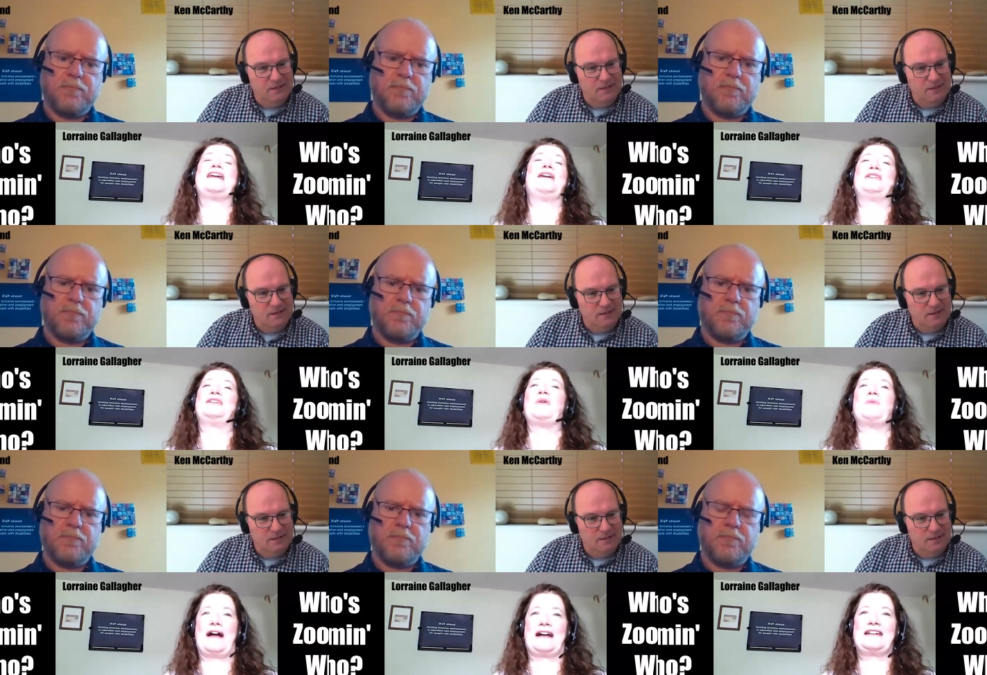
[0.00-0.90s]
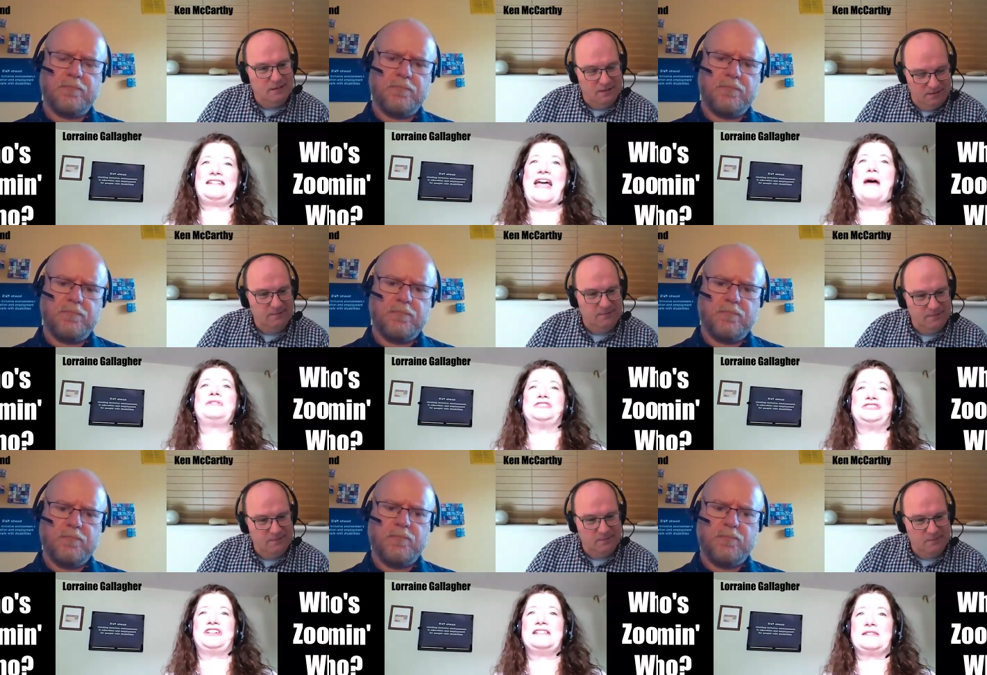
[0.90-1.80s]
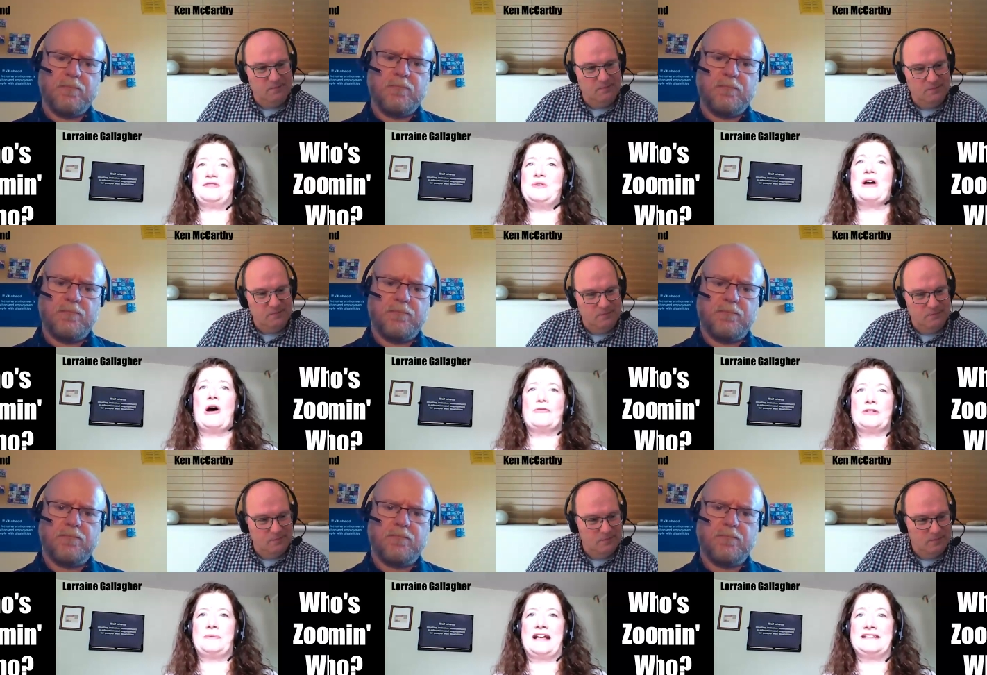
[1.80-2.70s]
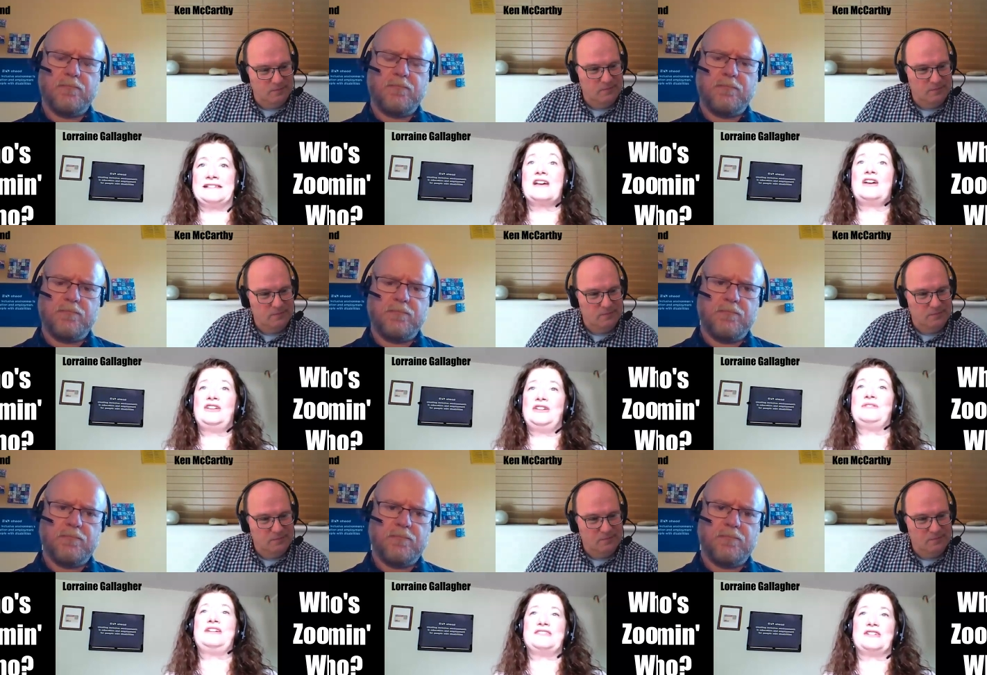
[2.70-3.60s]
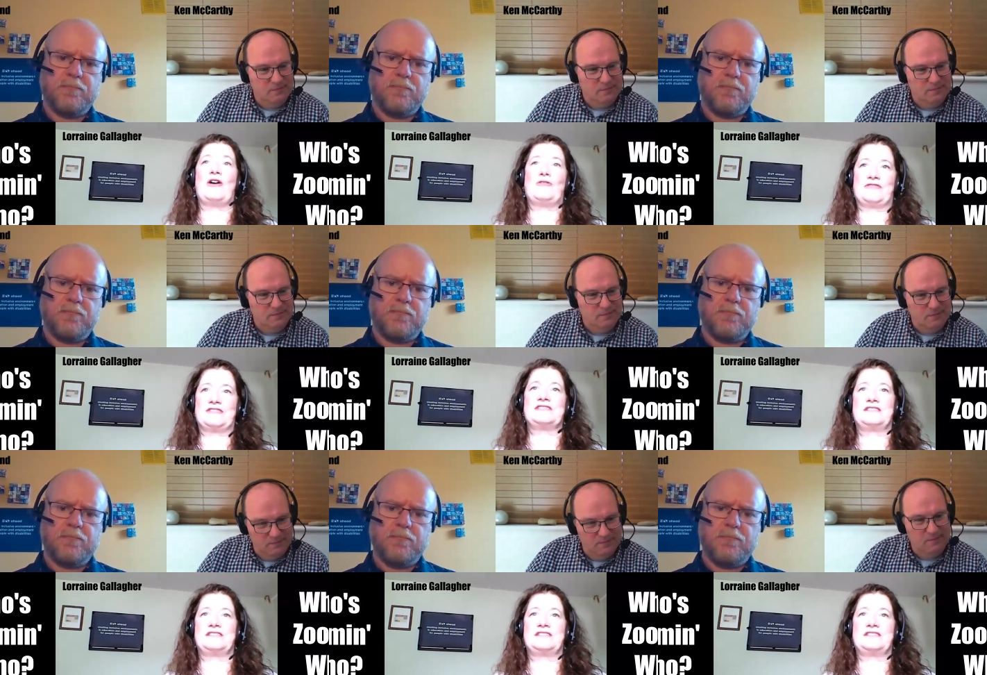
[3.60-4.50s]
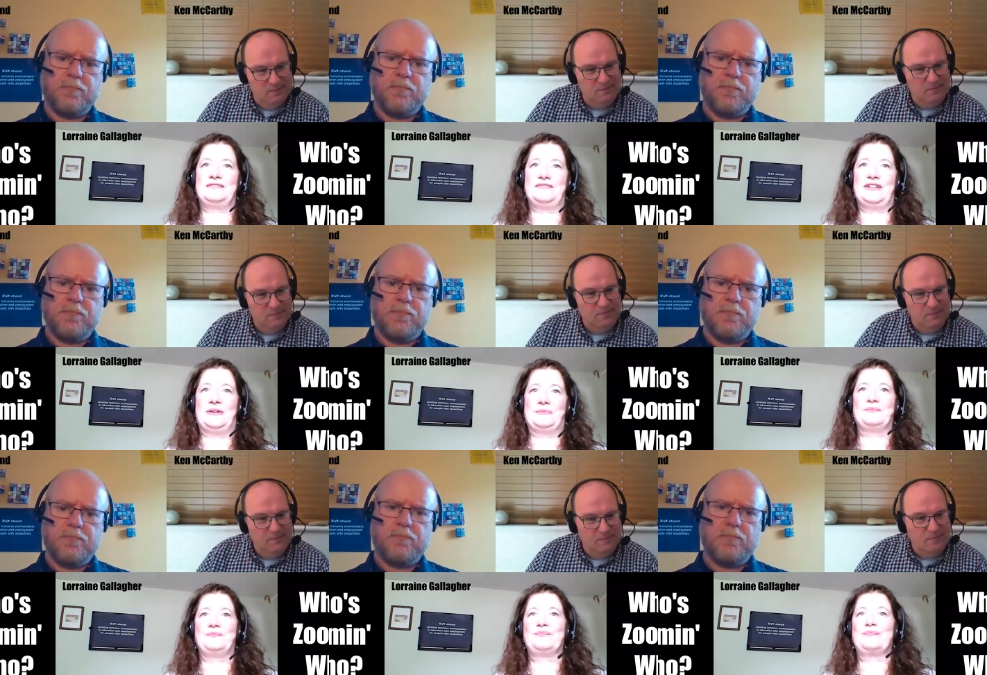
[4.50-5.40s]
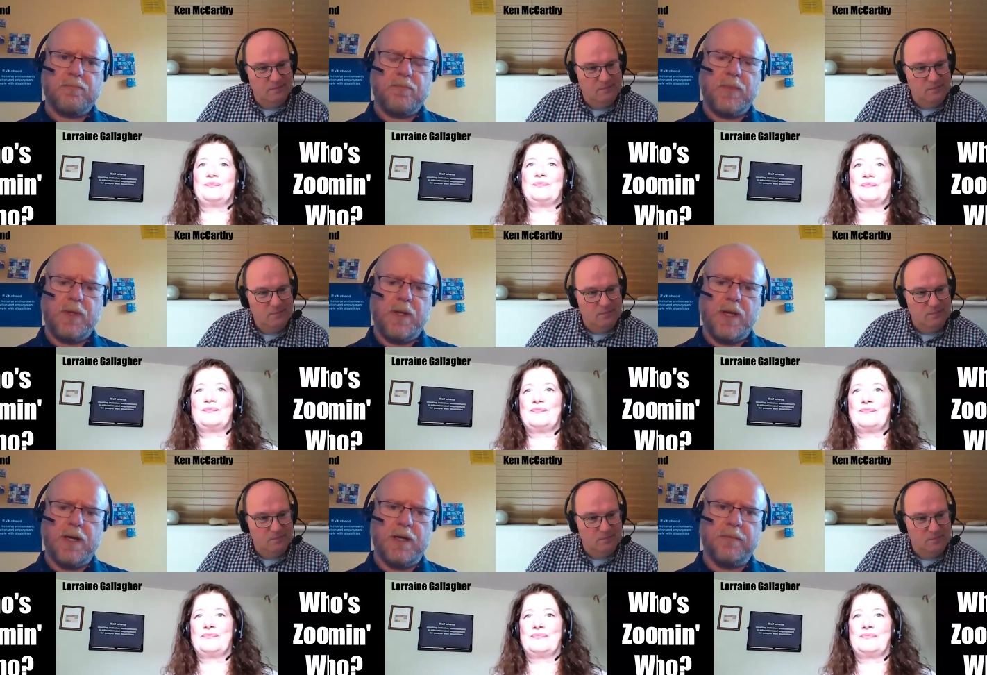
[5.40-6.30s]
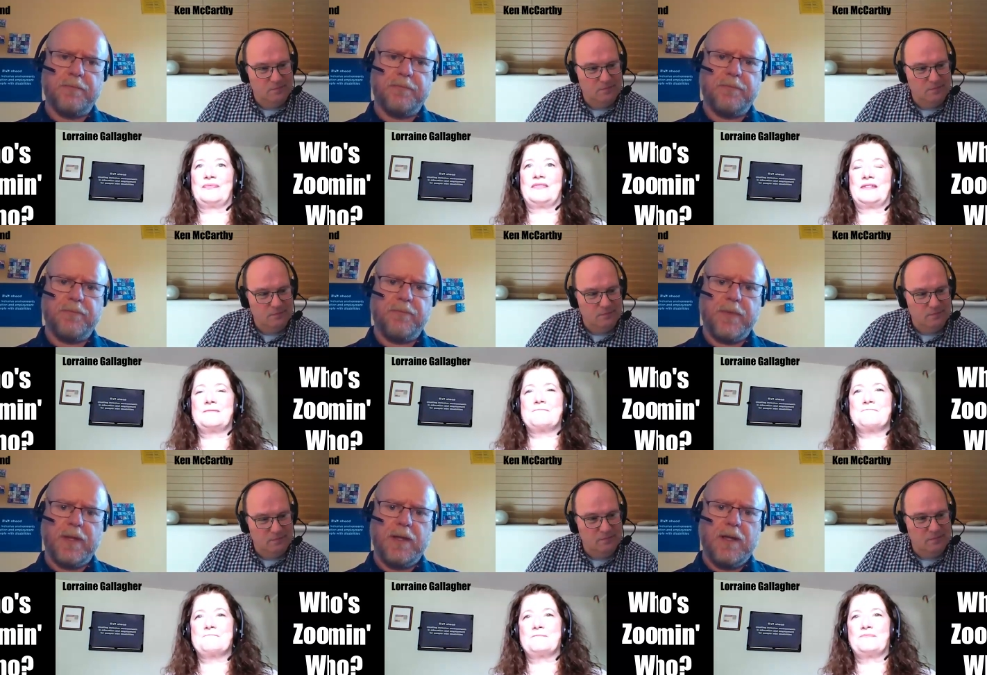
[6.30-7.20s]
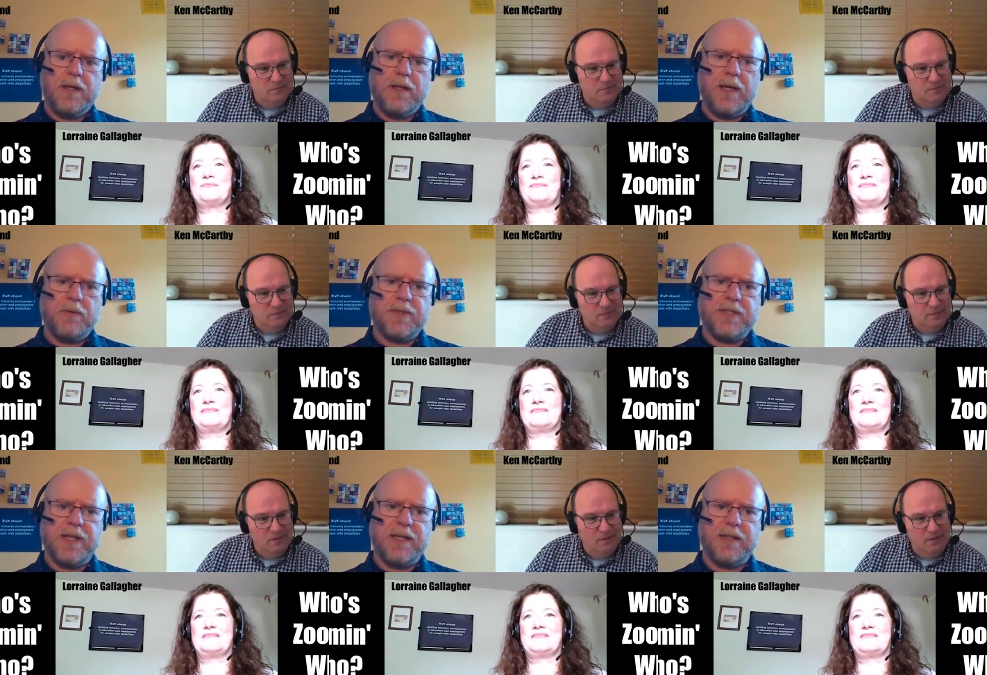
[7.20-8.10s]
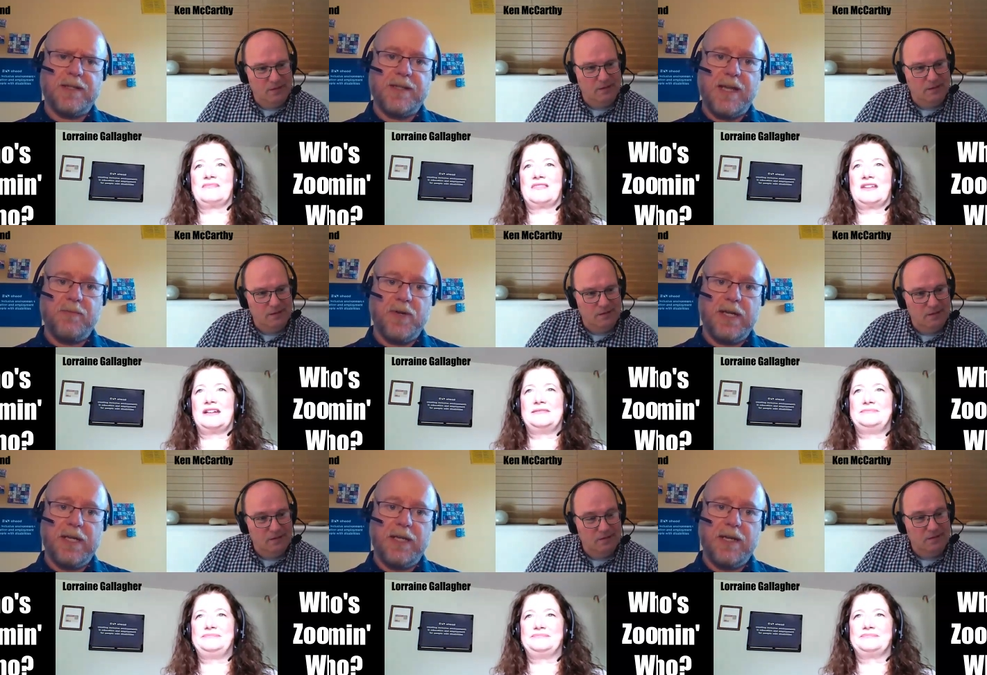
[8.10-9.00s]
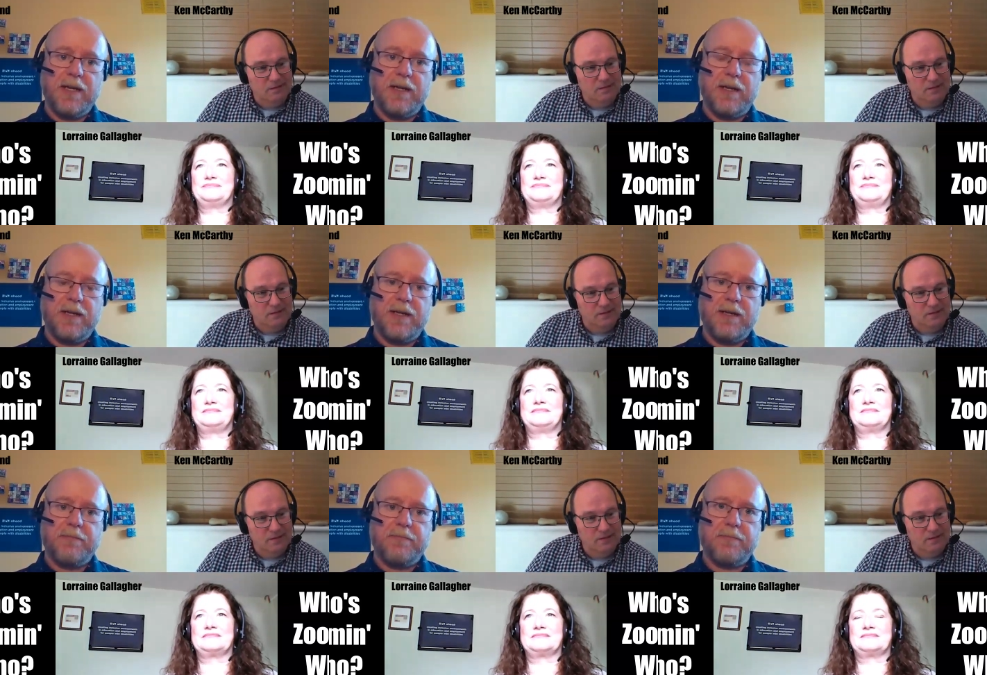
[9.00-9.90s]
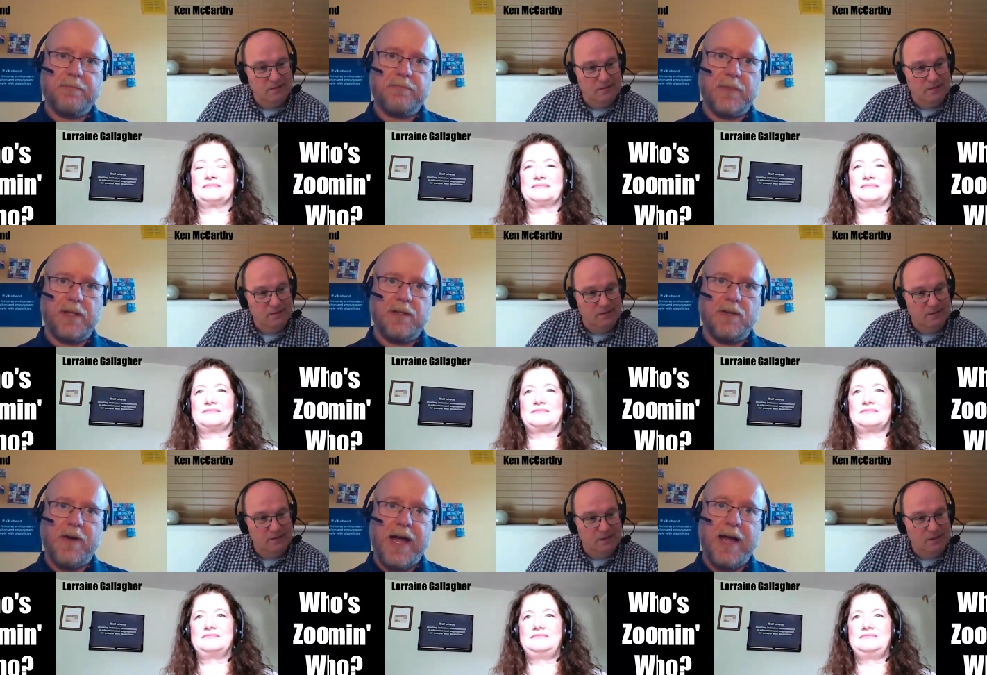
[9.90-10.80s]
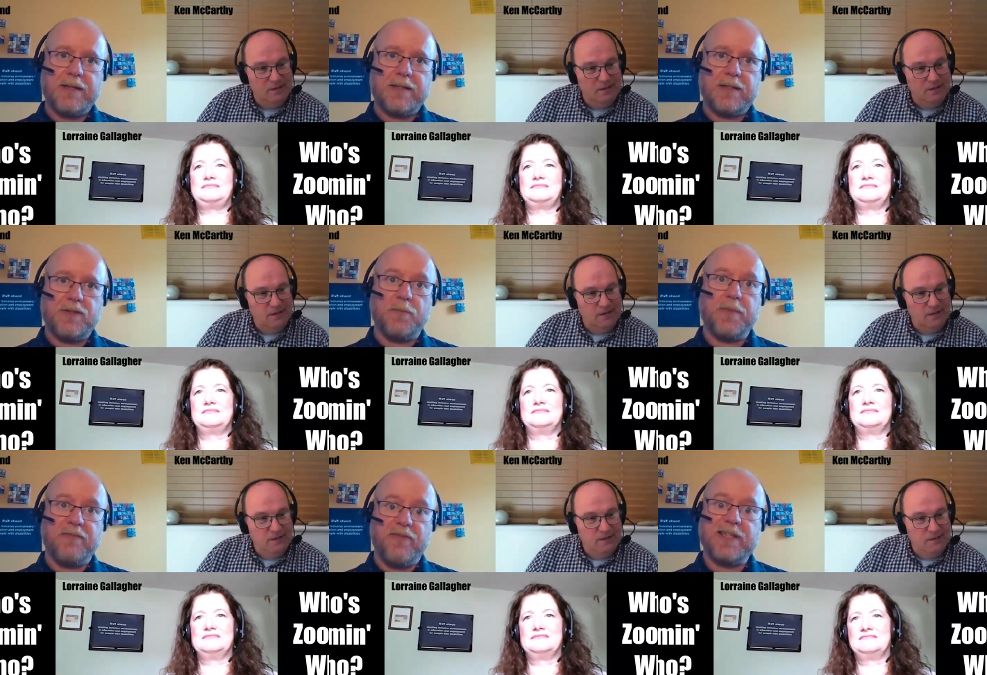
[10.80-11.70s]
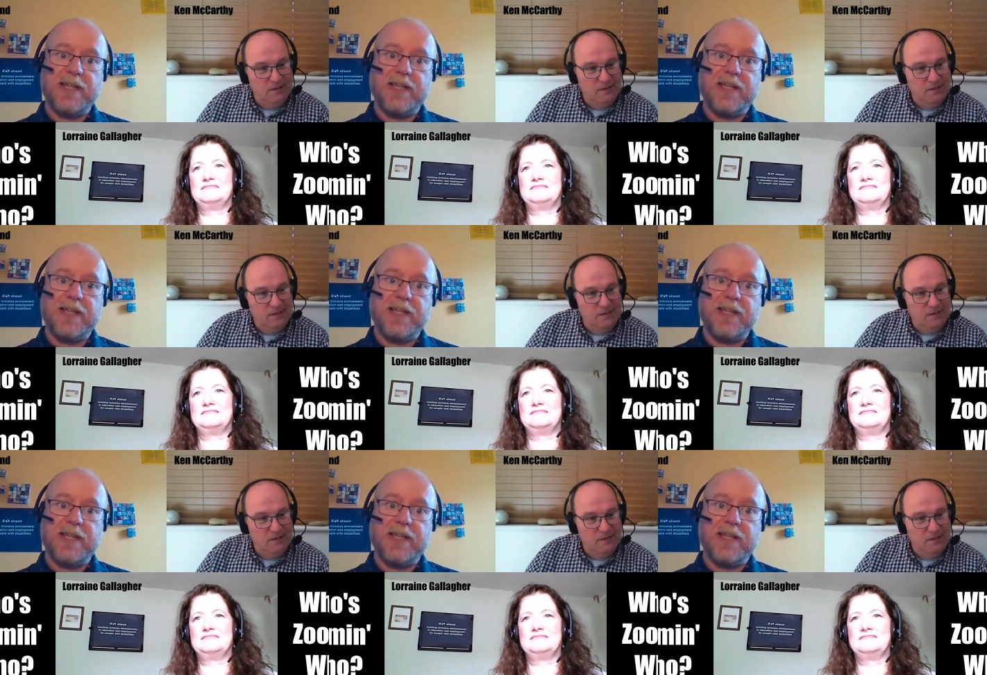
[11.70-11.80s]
Speaker 1: not go back. Now is your chance. If you get offered a place, you need to go for it. You know.
Speaker 2: Yeah. Yeah, I would say the same. Really. Yeah. Um, you know ask don't be afraid to